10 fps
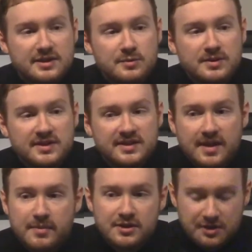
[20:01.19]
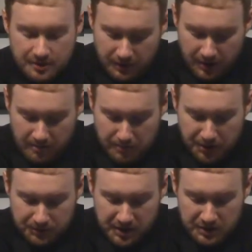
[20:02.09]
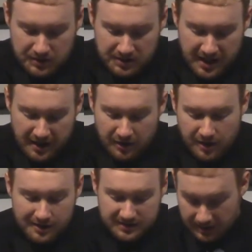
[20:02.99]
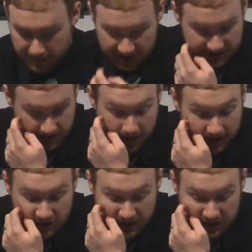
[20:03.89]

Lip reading: There was, as I mentioned earlier, a boat that you could take across to the base of the mountain.